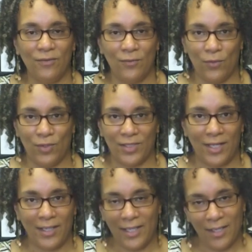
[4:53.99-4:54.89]
divorce.
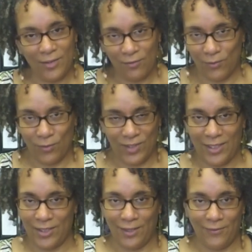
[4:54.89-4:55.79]
I cannot divorce
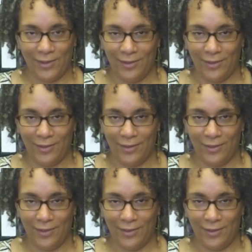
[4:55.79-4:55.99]
HIV.